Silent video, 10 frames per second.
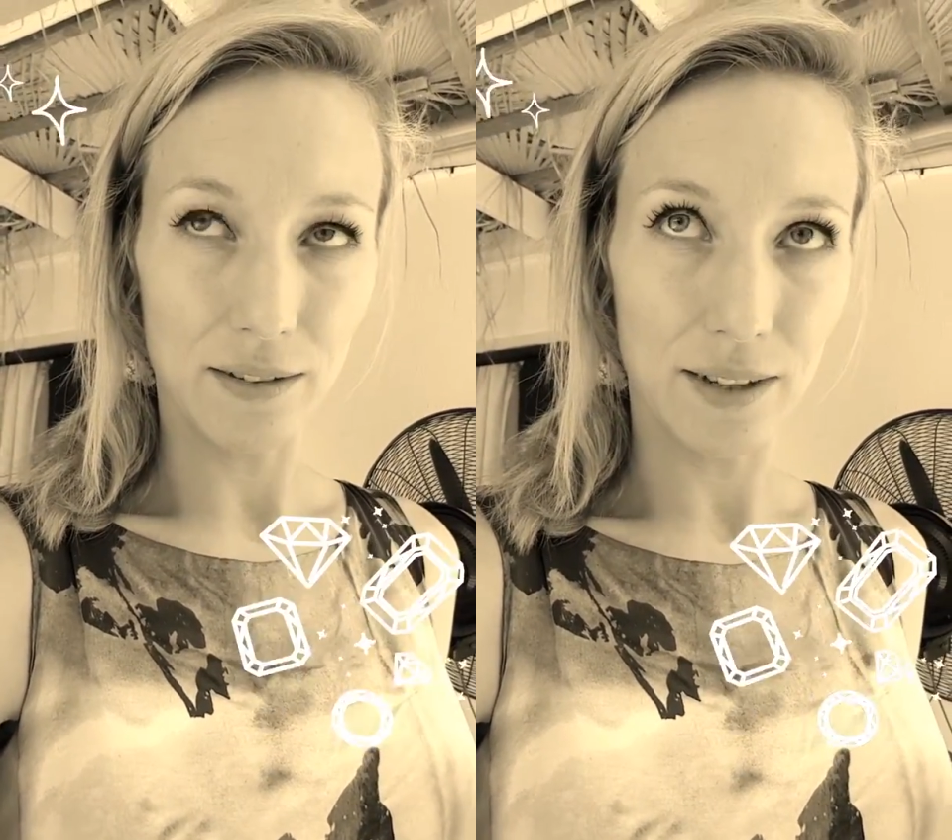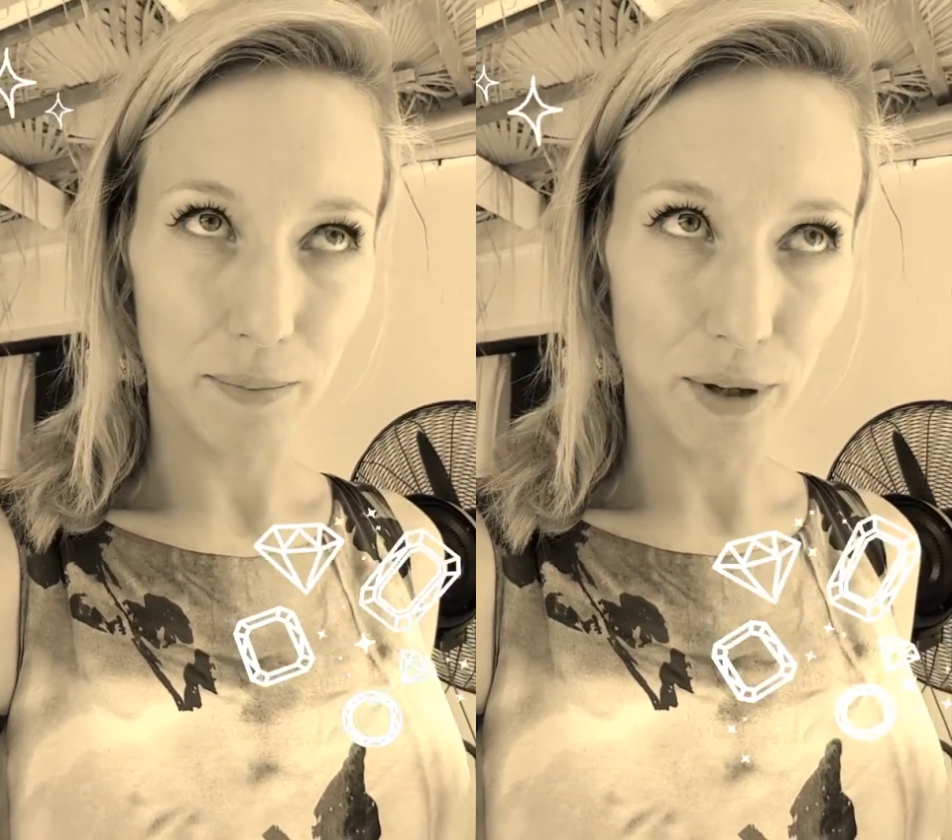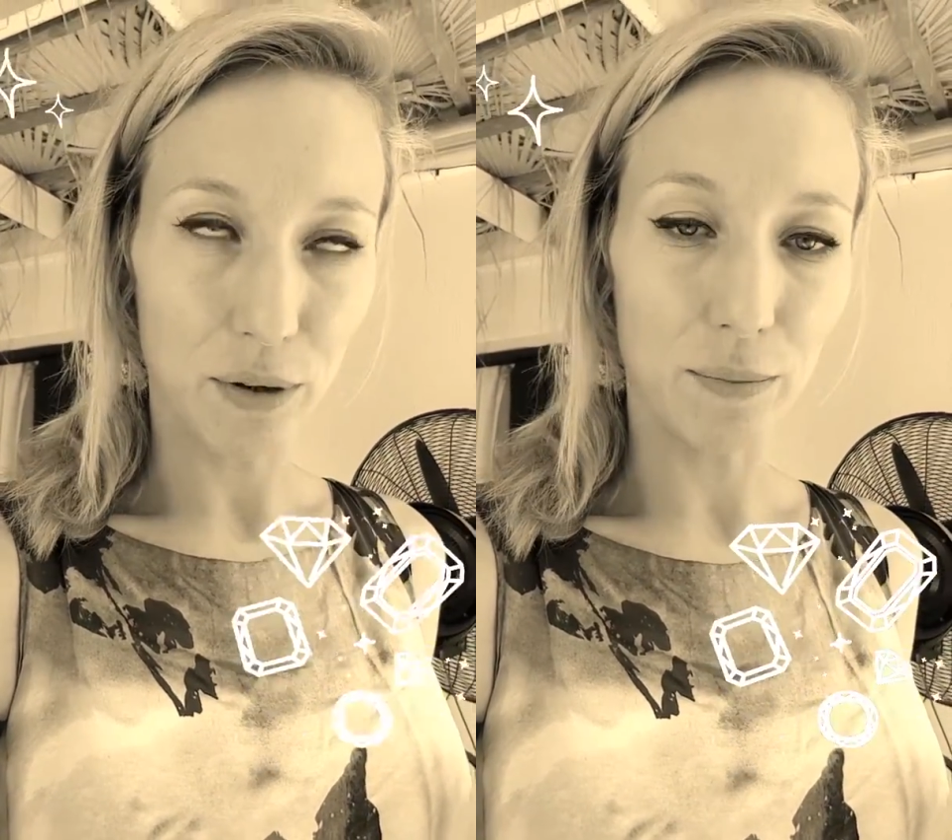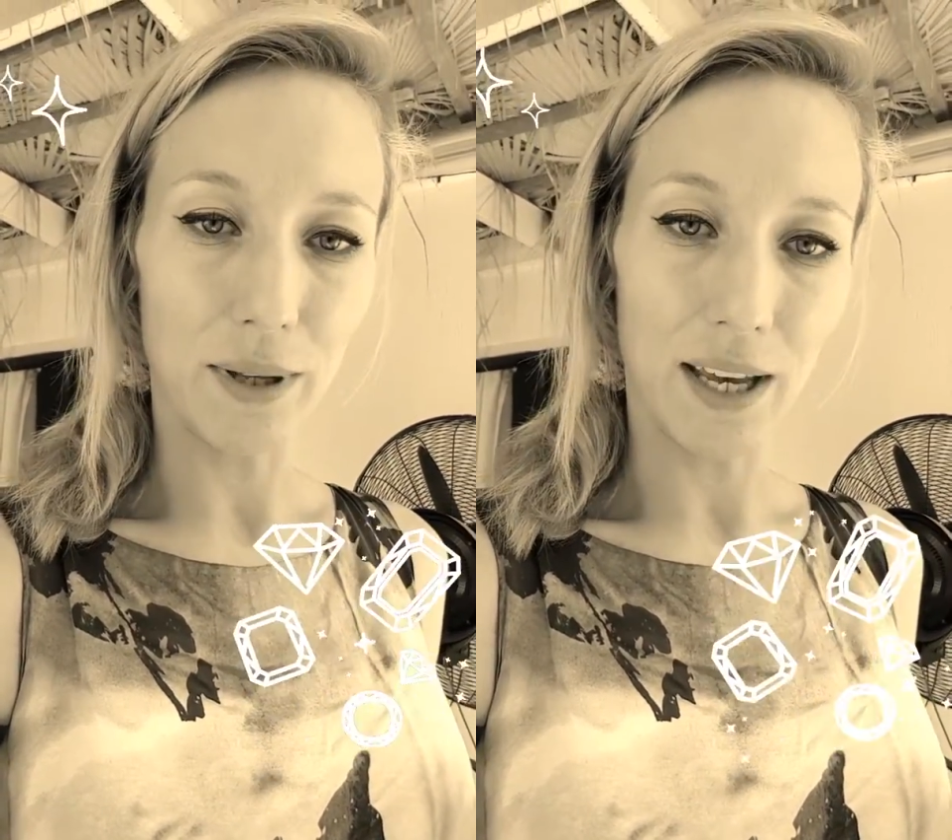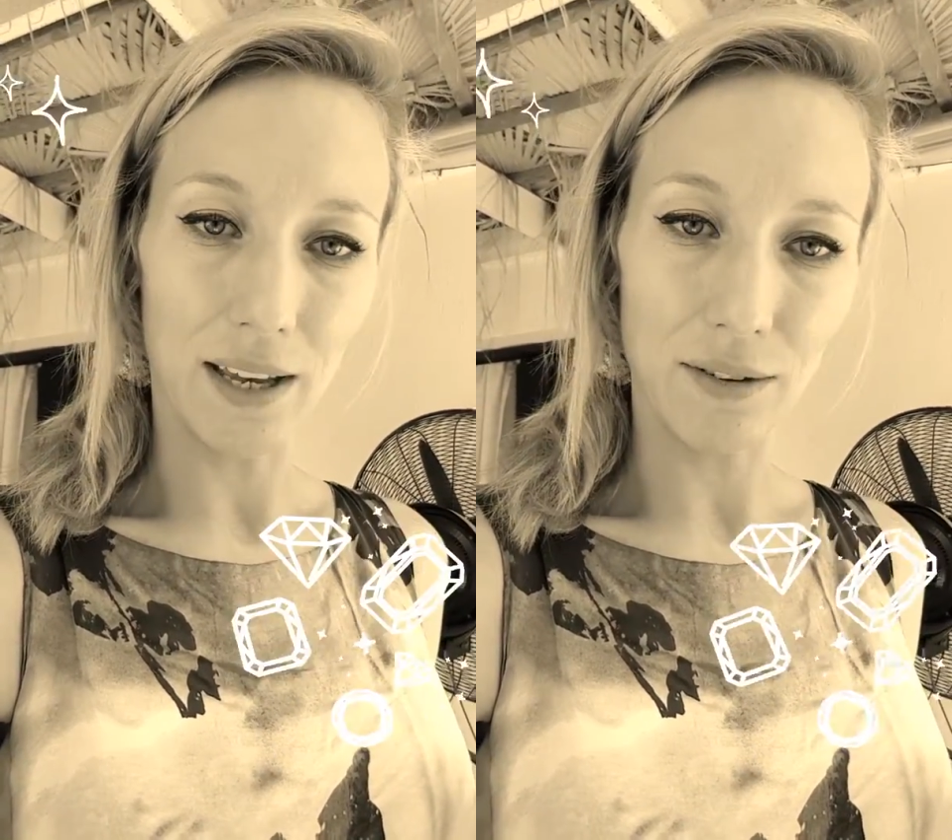typical
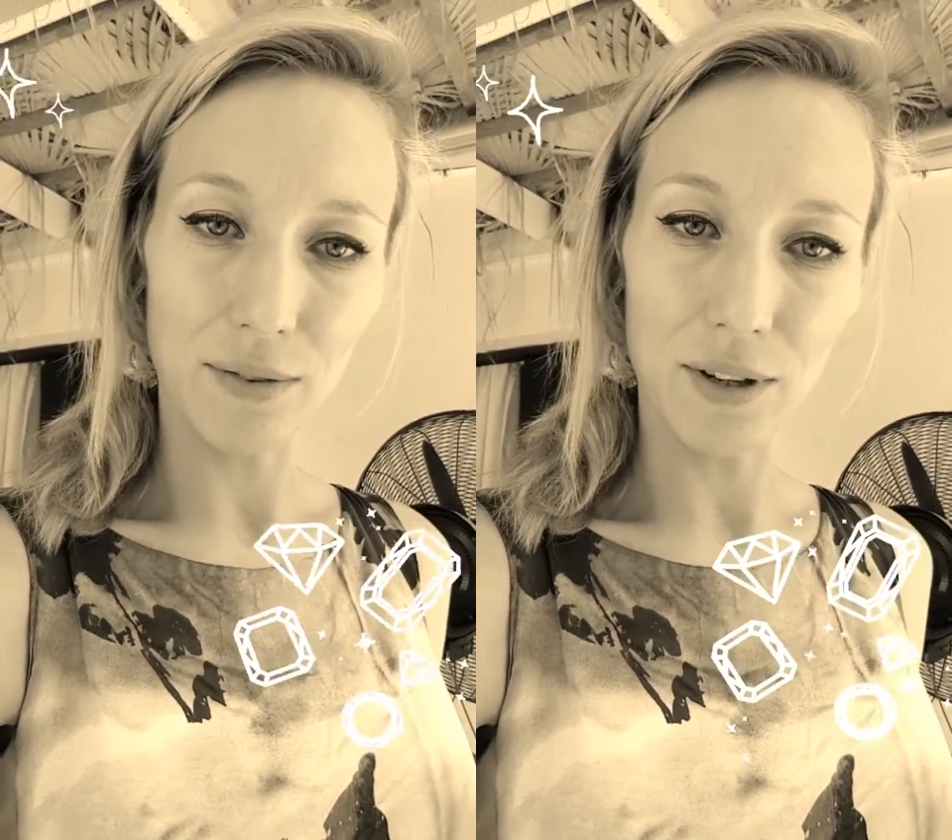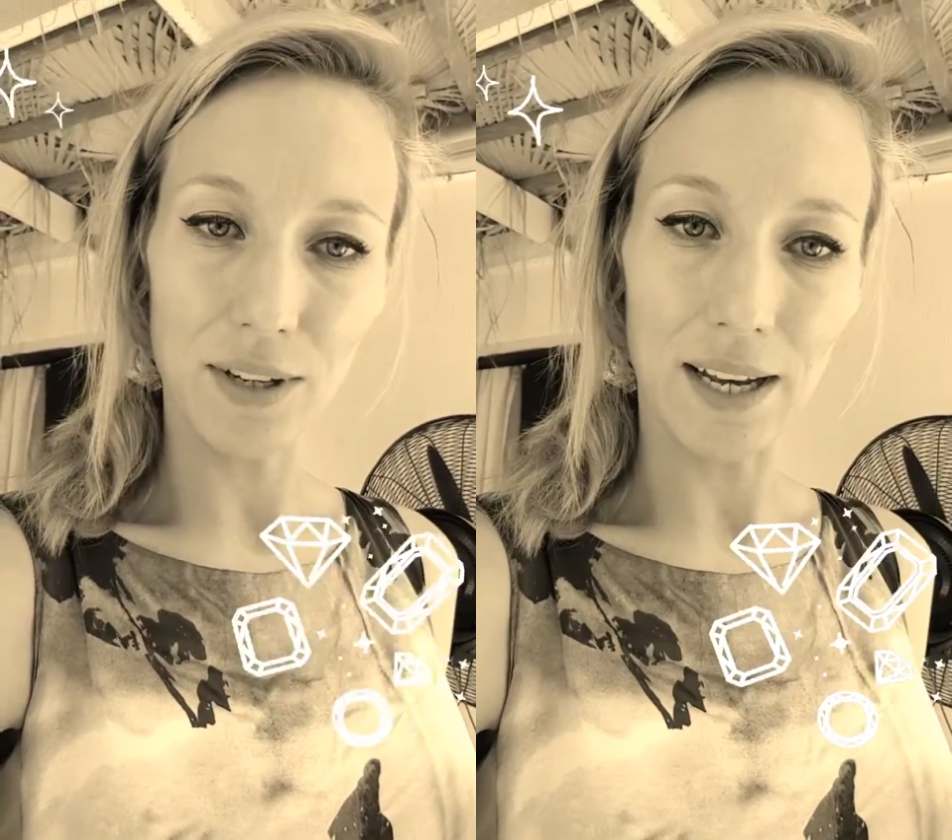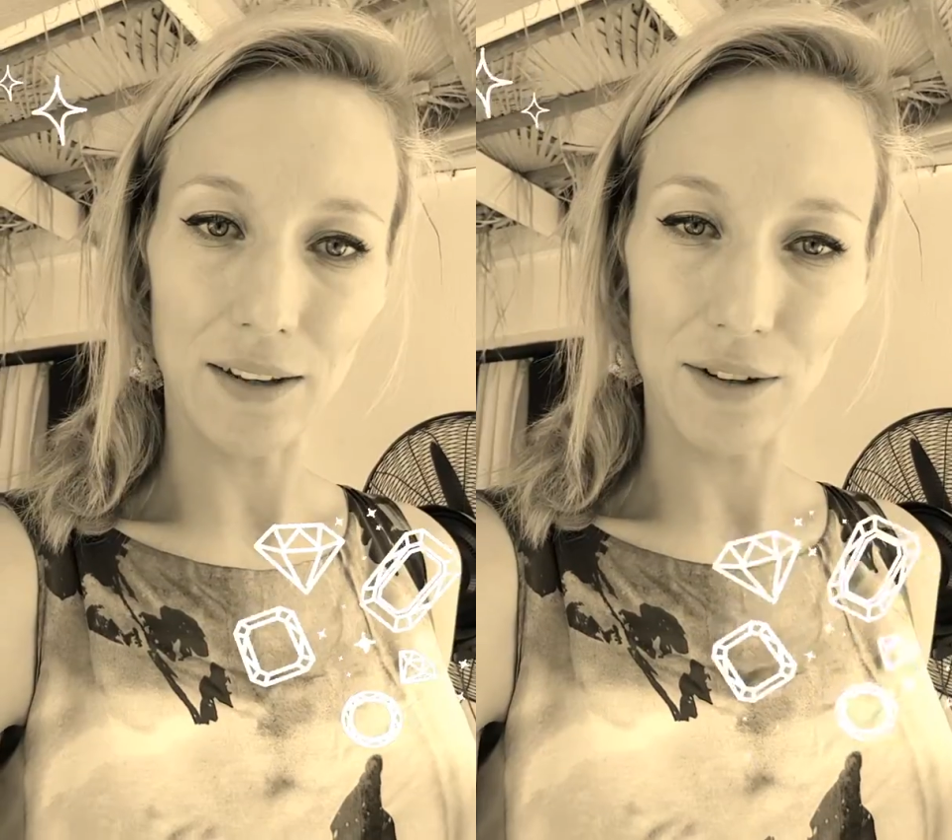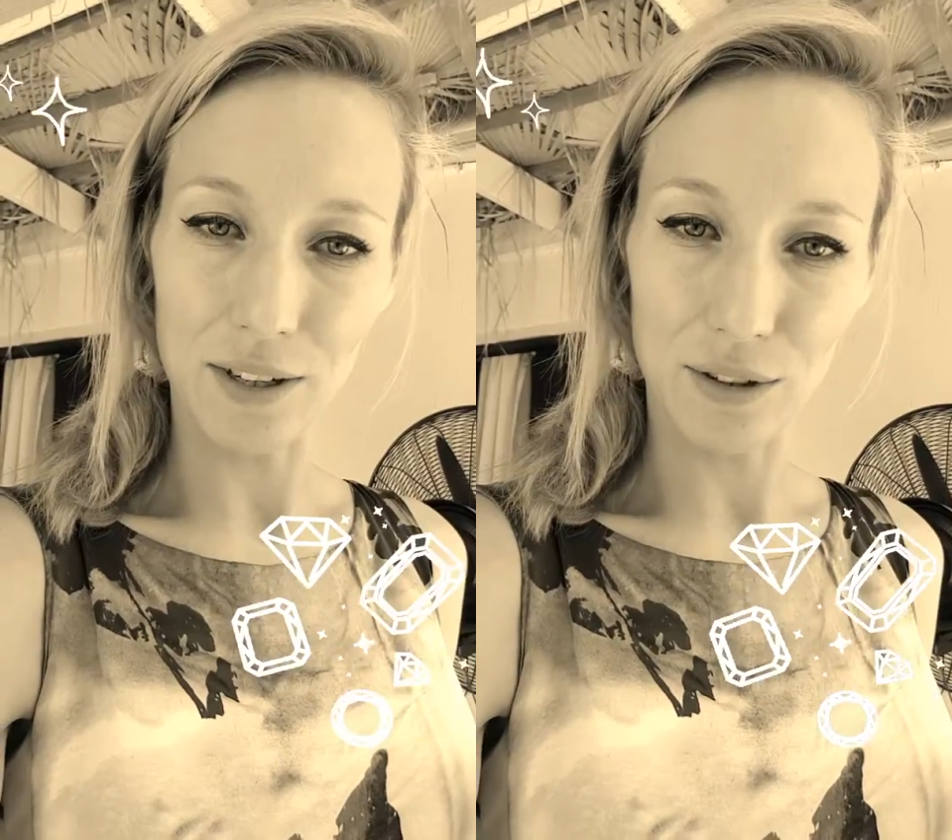behavior that you're